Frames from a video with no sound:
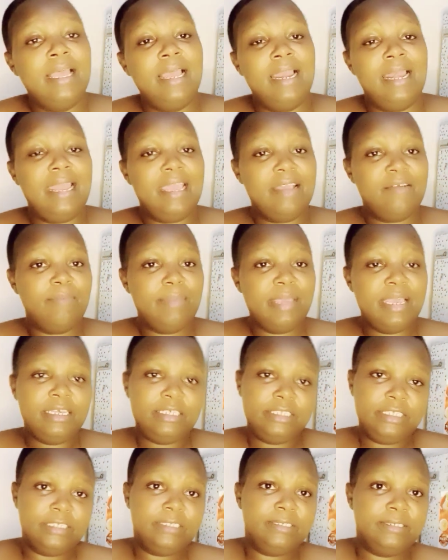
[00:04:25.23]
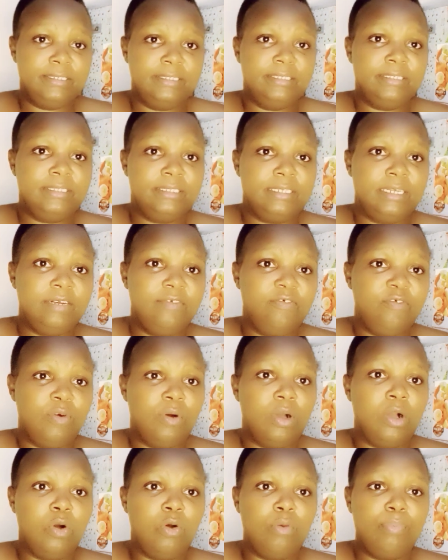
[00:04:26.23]
Like me, I just registered for
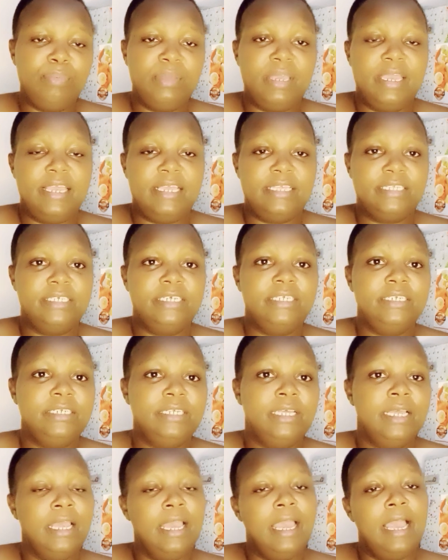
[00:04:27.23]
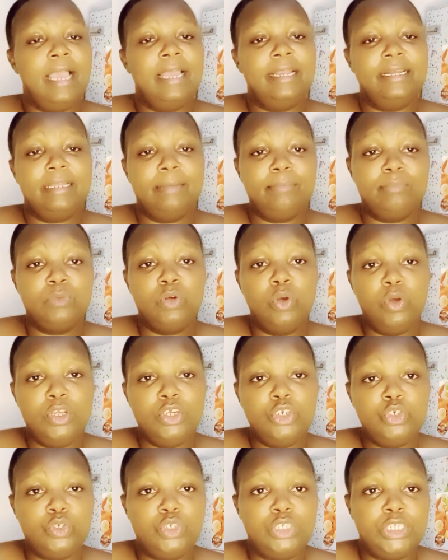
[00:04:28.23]
a Acopia agent, and I'm going
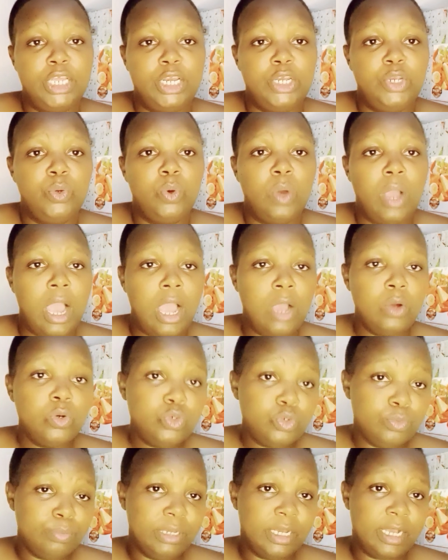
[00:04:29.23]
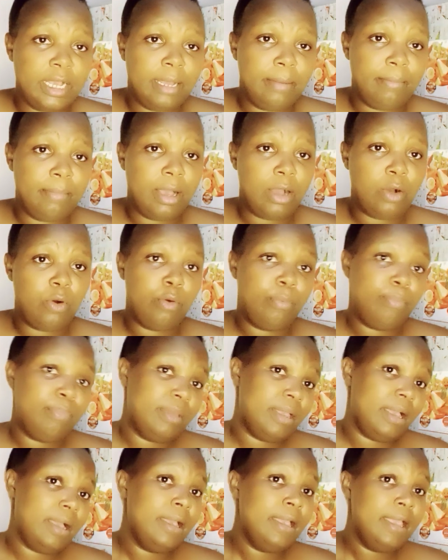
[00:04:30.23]
to tell you how to become a
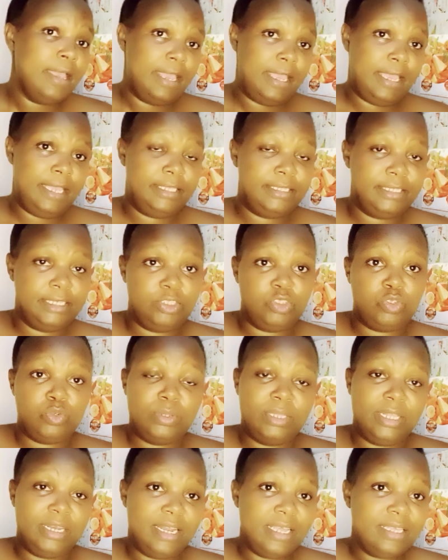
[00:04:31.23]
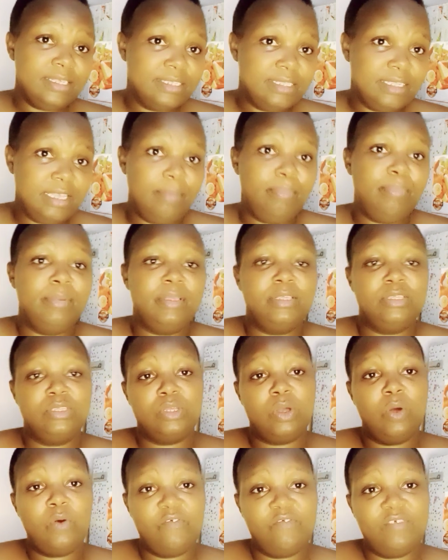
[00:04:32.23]
Acopia agent. So the next step is
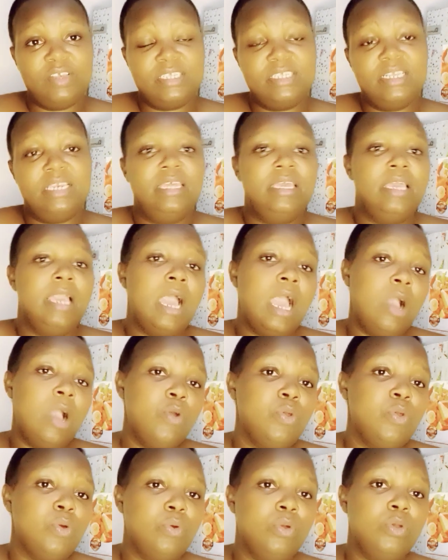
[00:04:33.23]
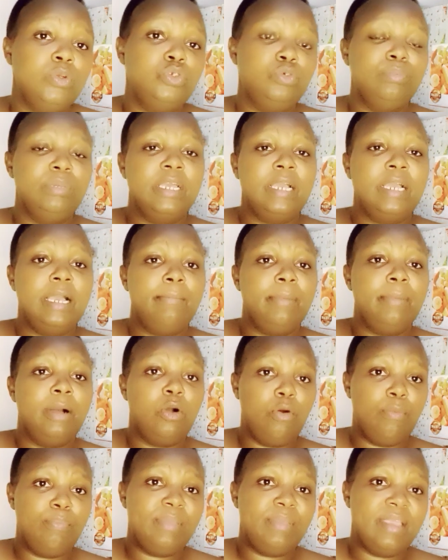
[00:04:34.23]
obviously how you're going to become a
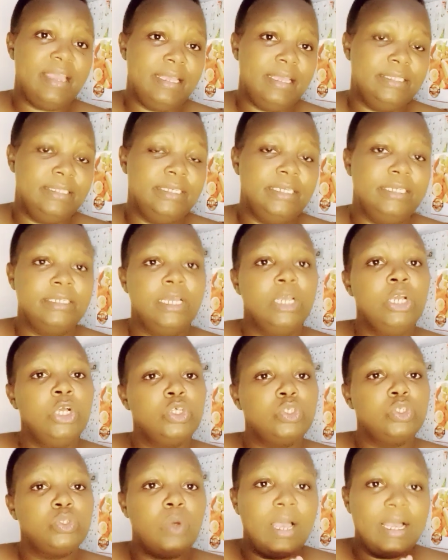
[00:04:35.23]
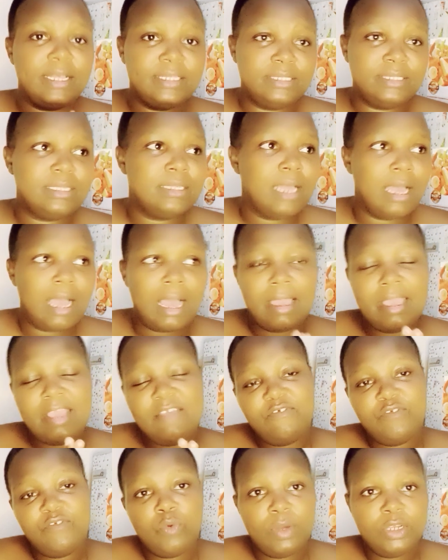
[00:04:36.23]
Acopia agent. So as
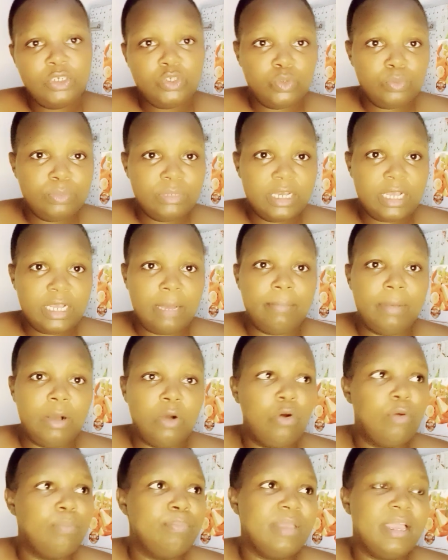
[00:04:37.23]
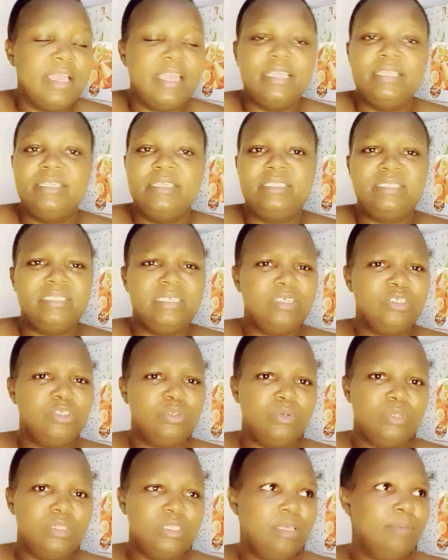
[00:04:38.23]
if you want to become a Acopia agent, it's
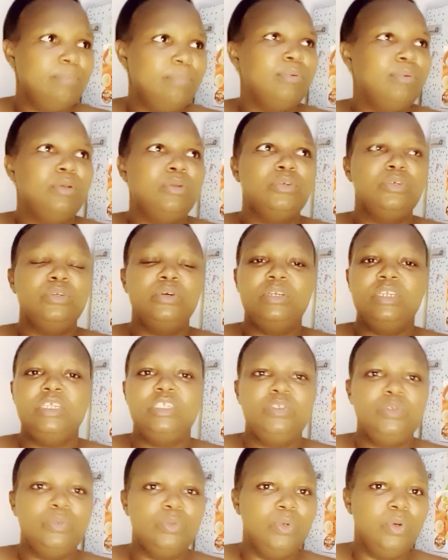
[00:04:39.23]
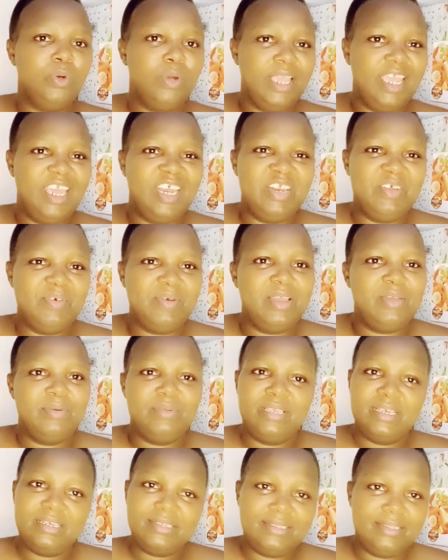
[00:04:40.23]
so simple. You don't need to go anywhere. You
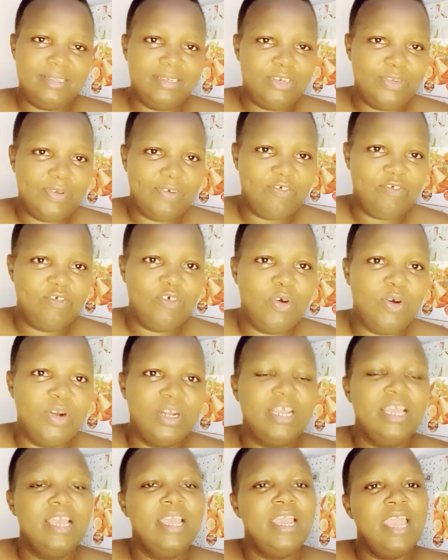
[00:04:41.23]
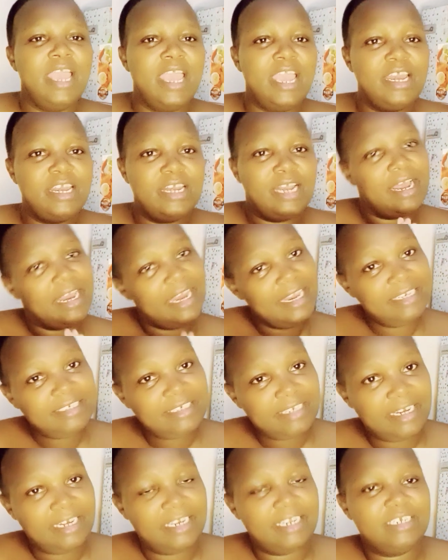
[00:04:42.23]
just need your phone and
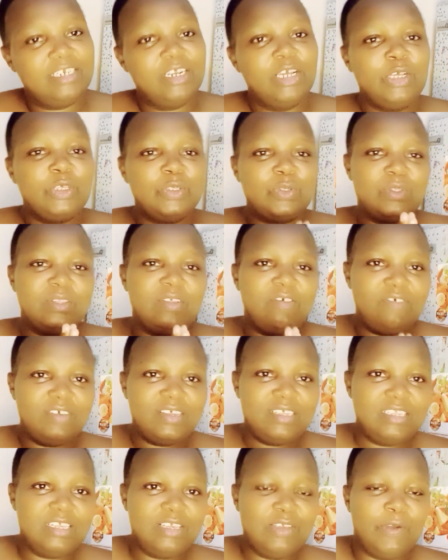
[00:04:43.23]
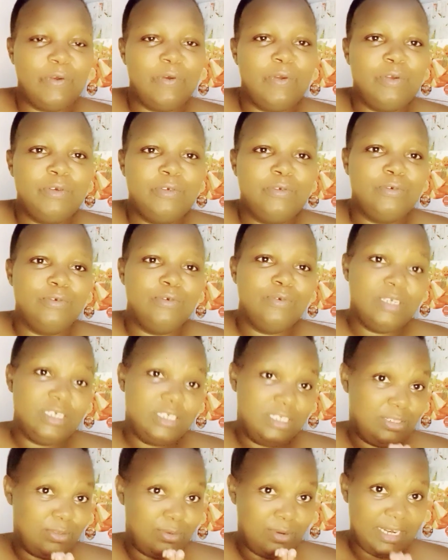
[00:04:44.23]
internet. So the first thing you're going to do
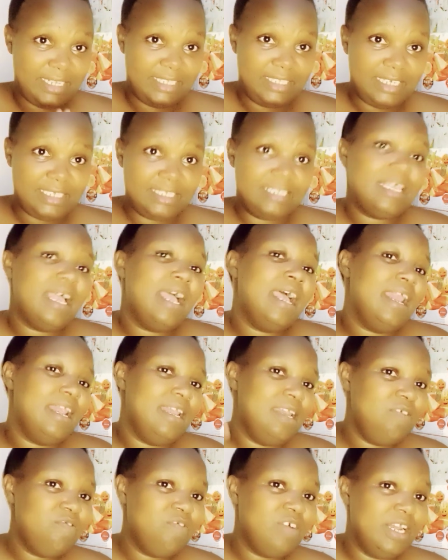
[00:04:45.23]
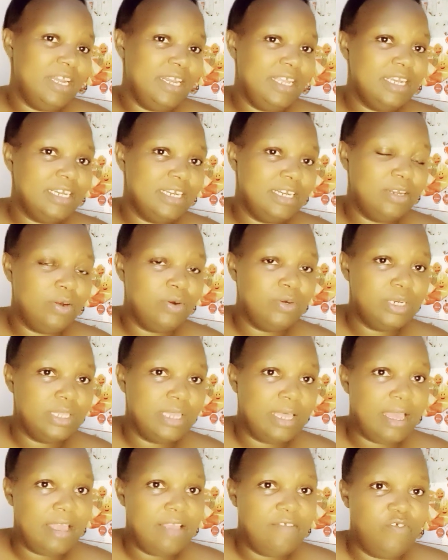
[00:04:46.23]
is to register. I'll leave a link down
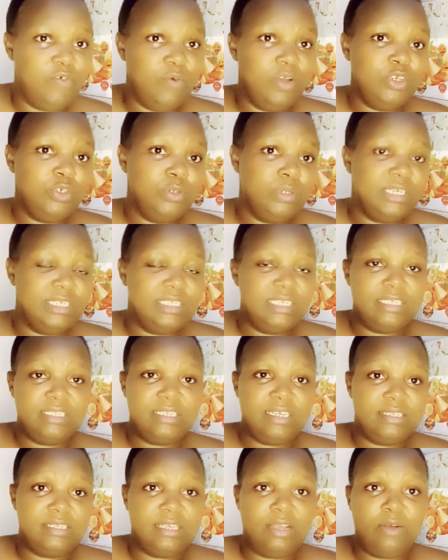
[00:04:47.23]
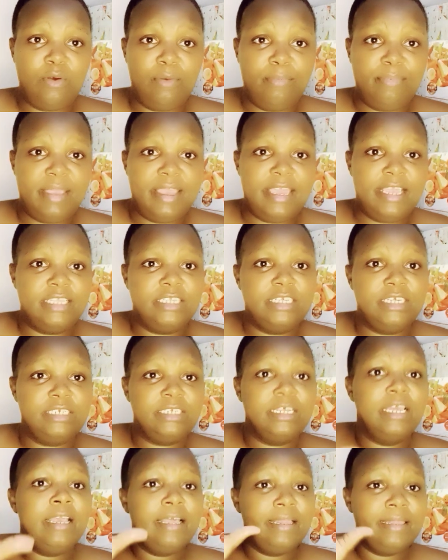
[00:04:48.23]
there. If you want to register as a Acopia agent,
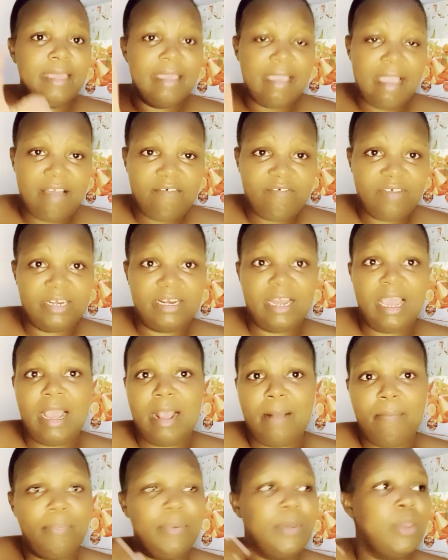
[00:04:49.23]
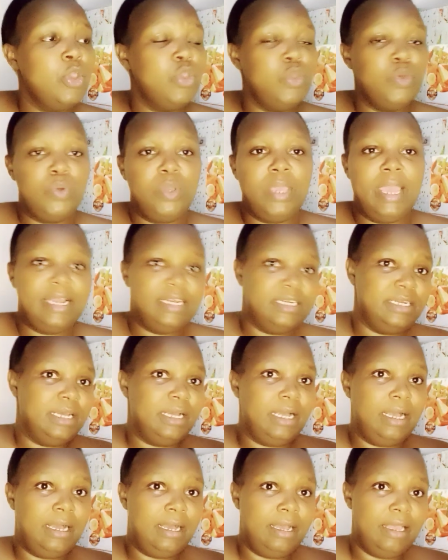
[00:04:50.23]
they have an app.
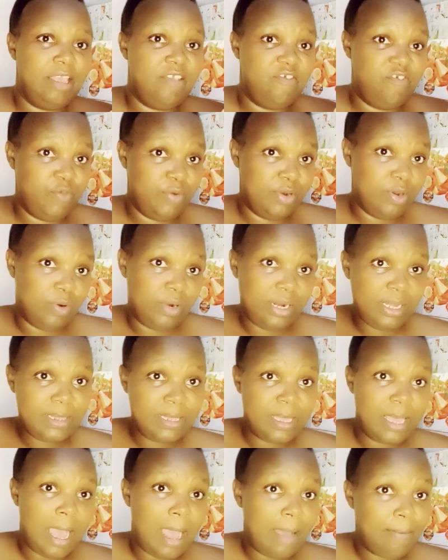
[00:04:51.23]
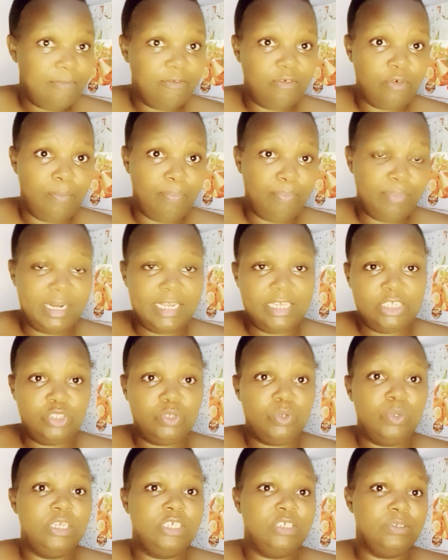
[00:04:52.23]
If you download the app from Play
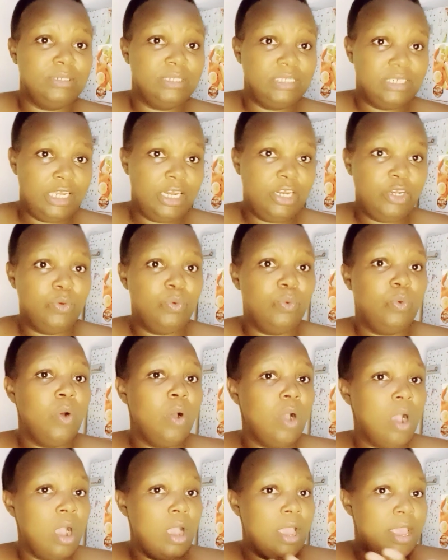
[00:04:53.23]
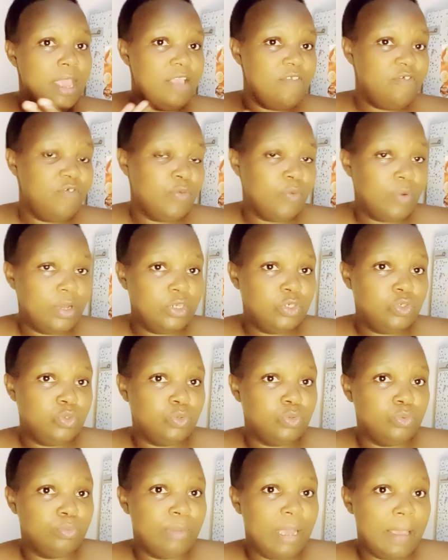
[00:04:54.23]
Store, it will tell you if you want
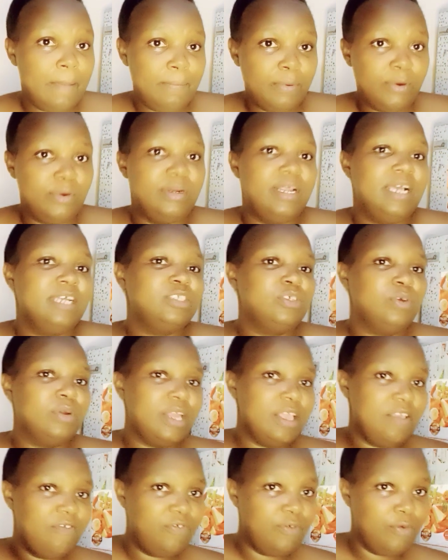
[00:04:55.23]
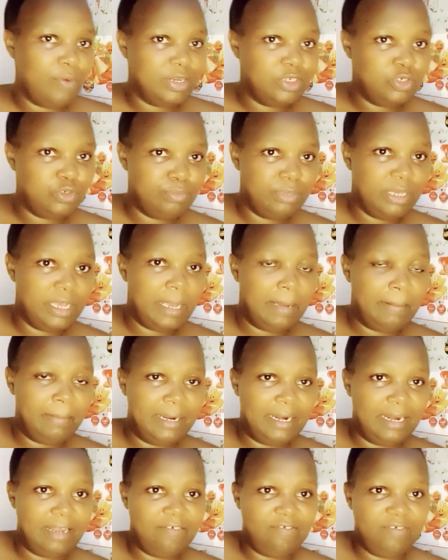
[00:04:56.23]
to buy products or if you want to become
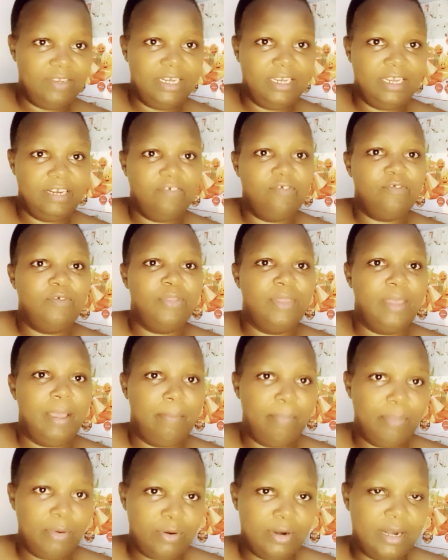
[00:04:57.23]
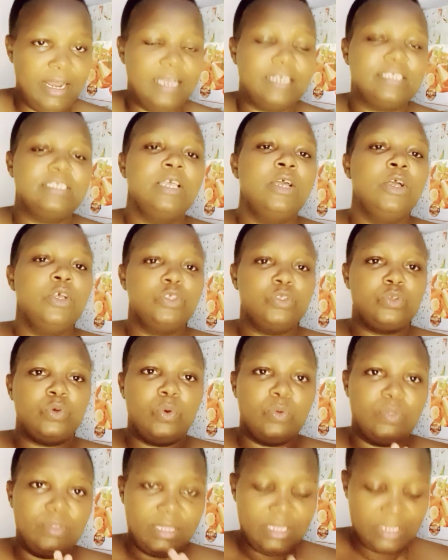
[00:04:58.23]
an affiliate for their products.
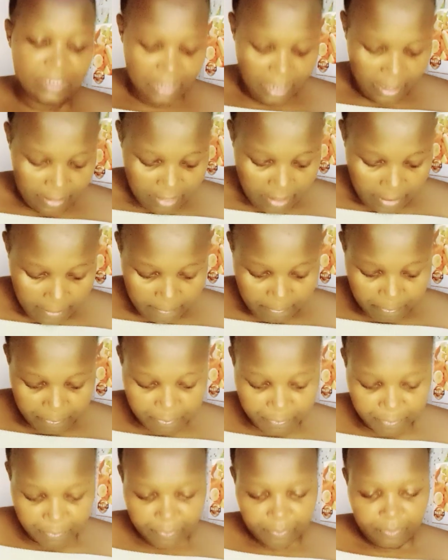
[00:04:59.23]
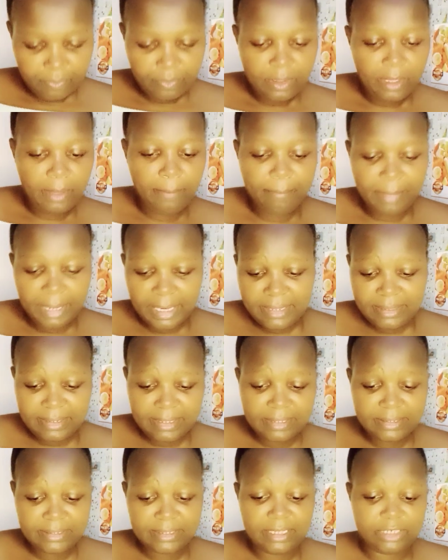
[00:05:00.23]
So these are the main
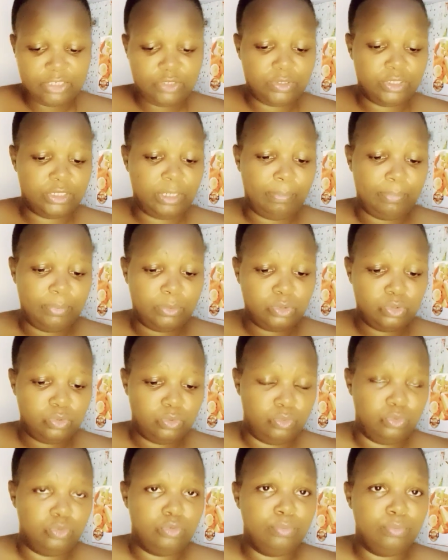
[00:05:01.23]
things that you're supposed to do,